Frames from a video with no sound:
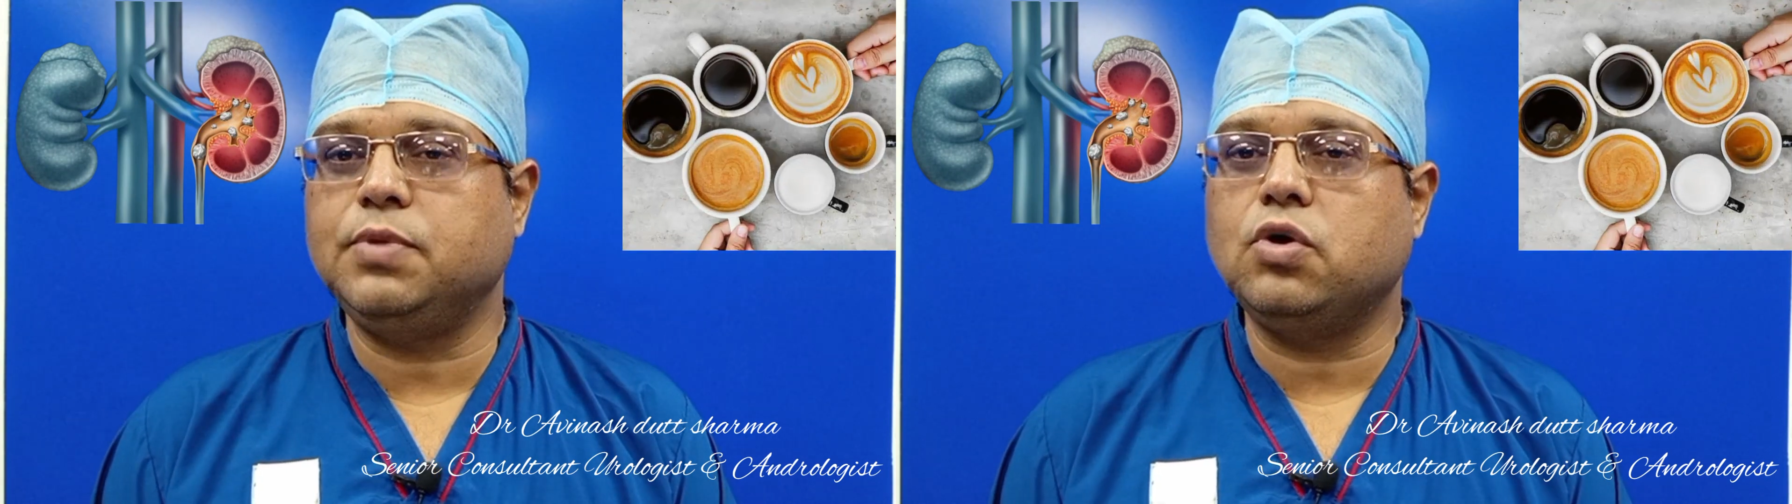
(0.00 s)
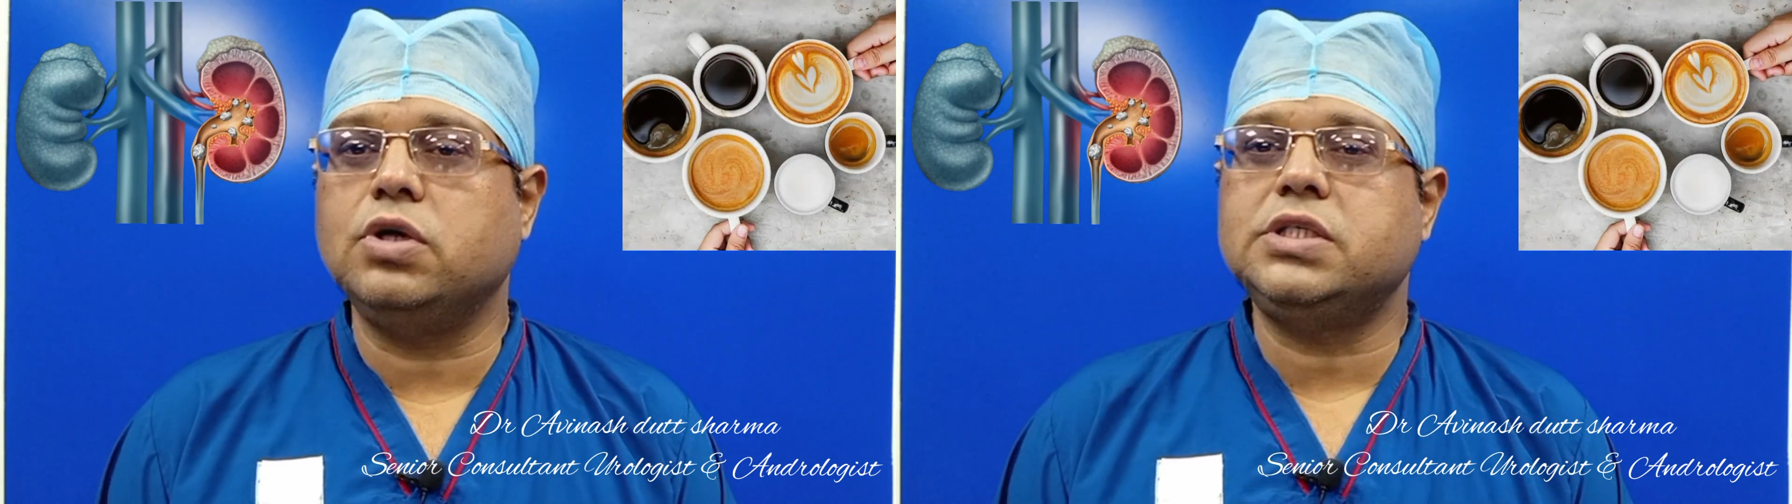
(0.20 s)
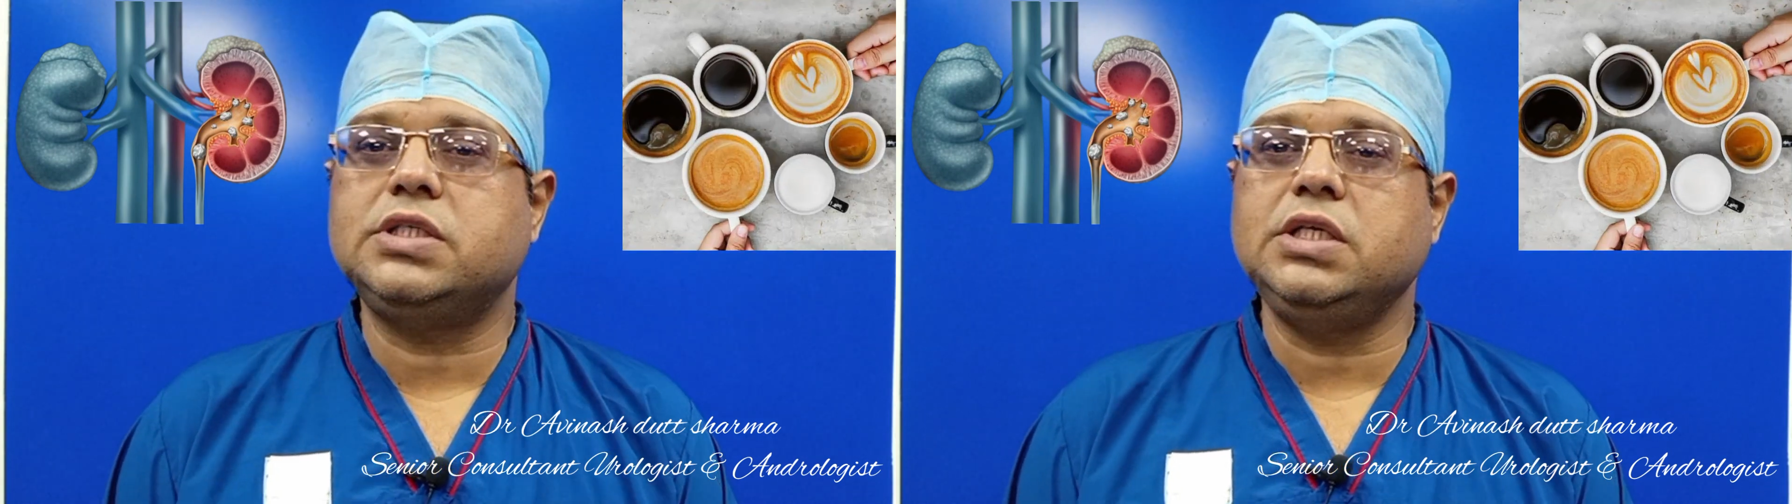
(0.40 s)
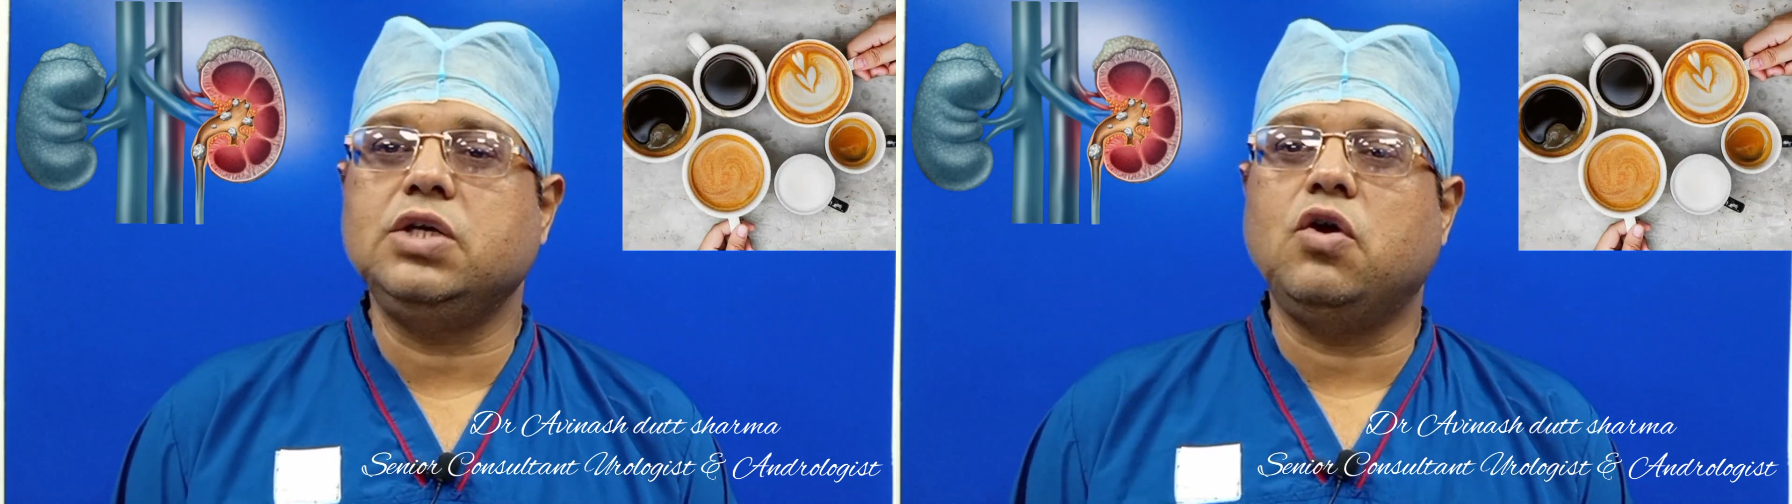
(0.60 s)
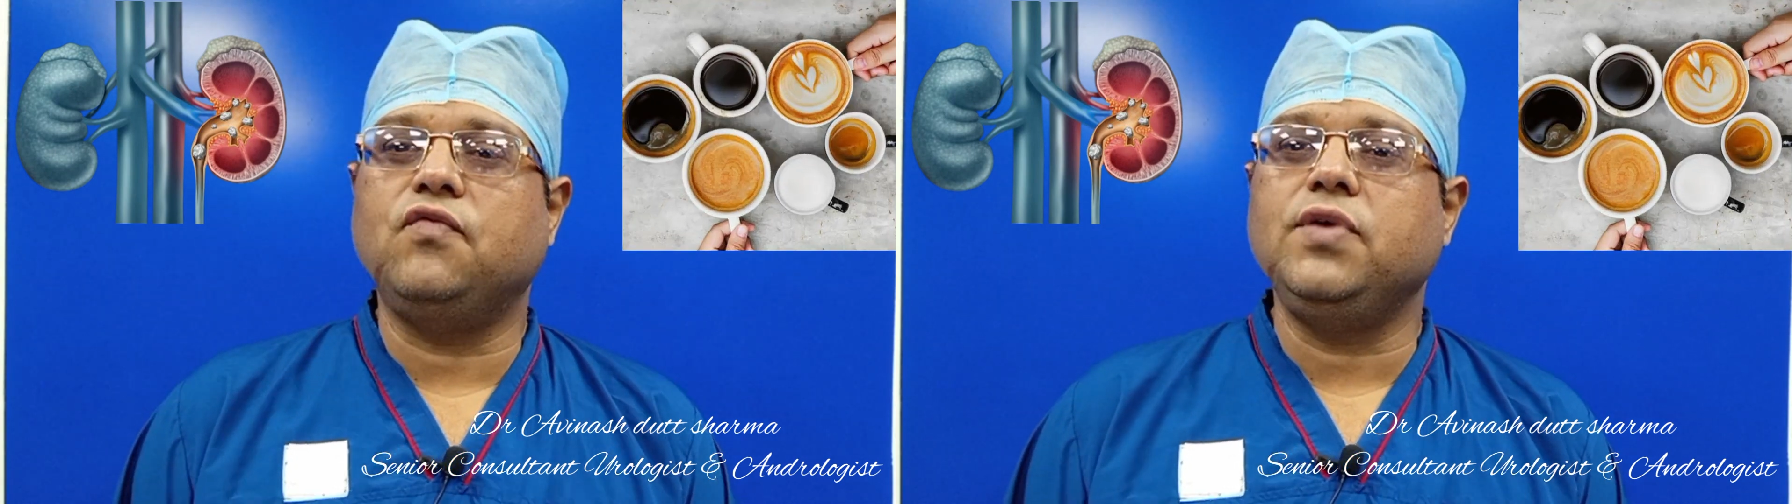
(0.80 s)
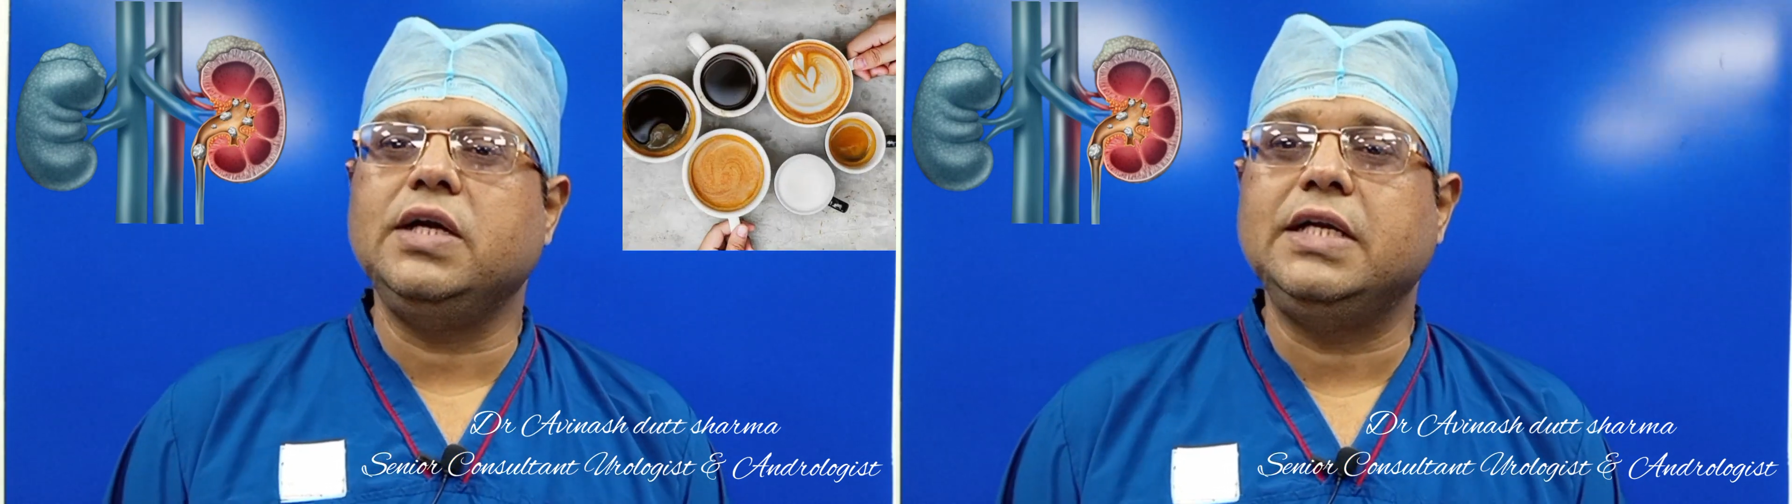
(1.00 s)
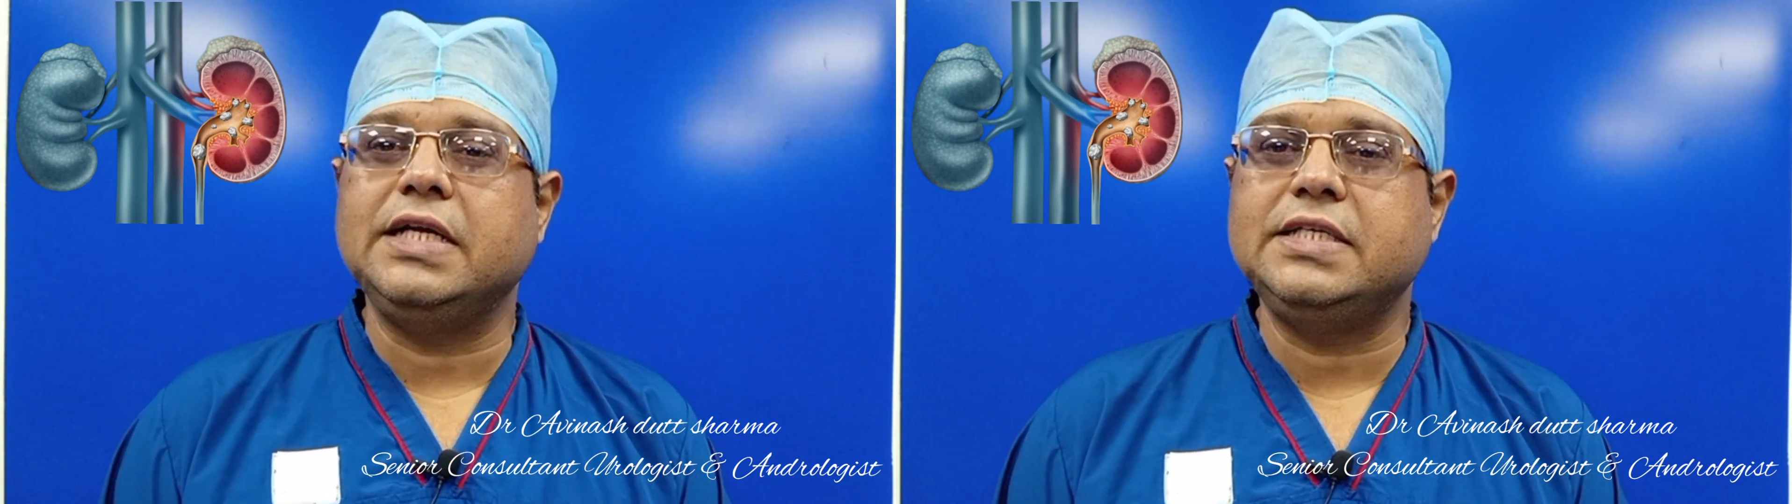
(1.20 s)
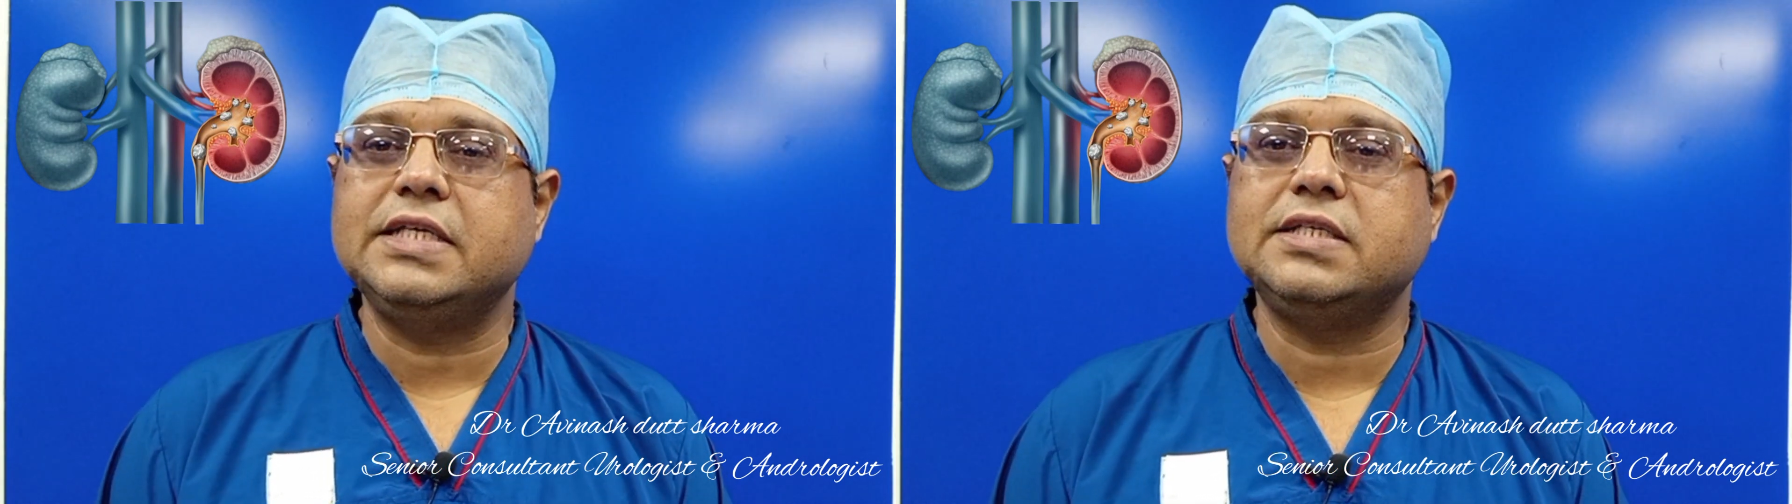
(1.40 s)
because tea, coffee
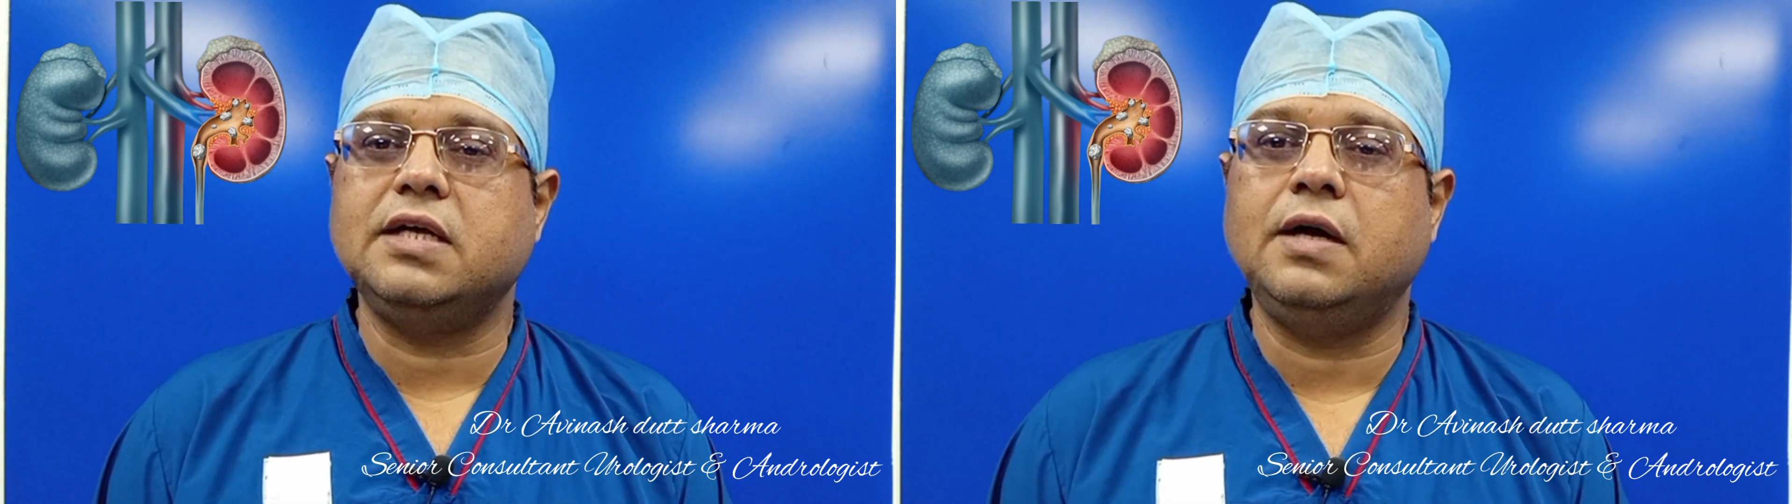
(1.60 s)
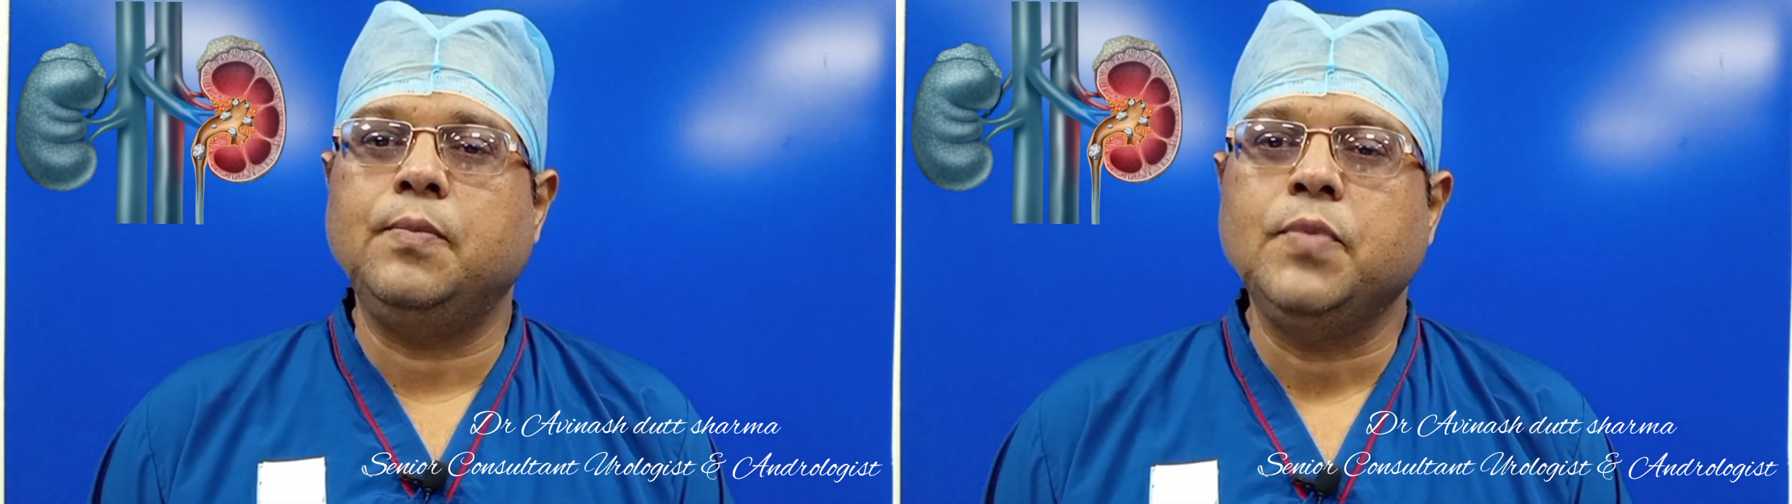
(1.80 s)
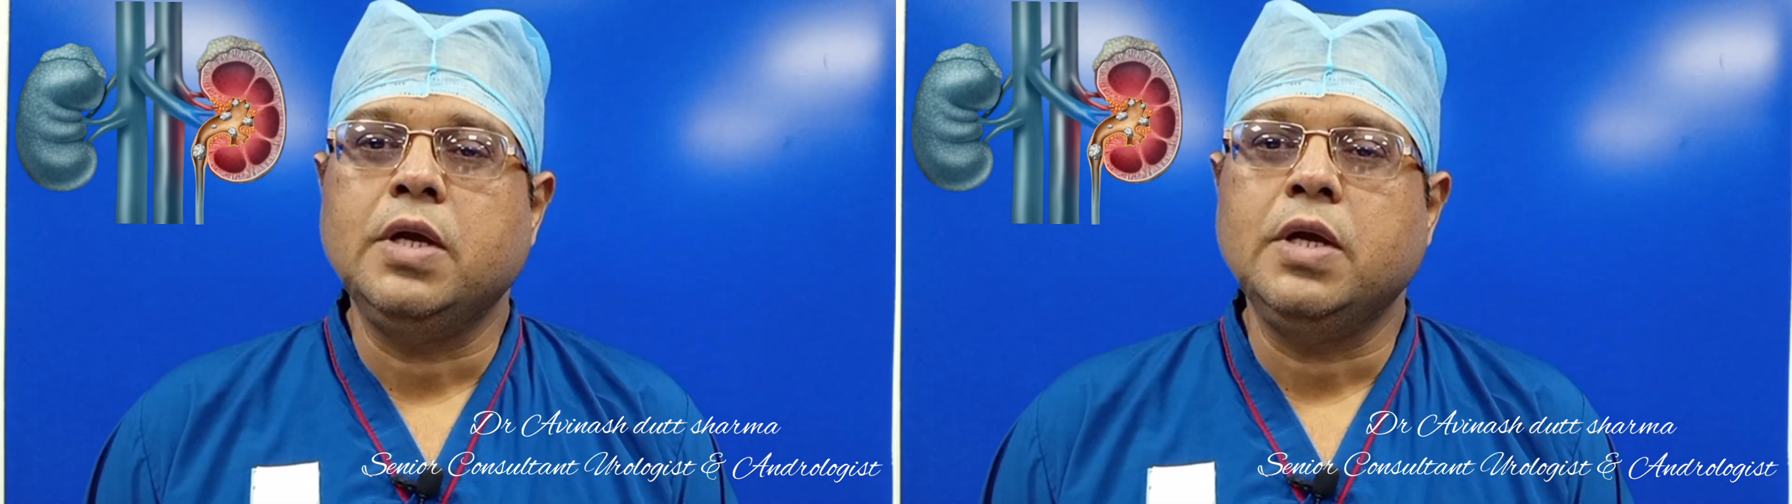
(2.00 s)
increases the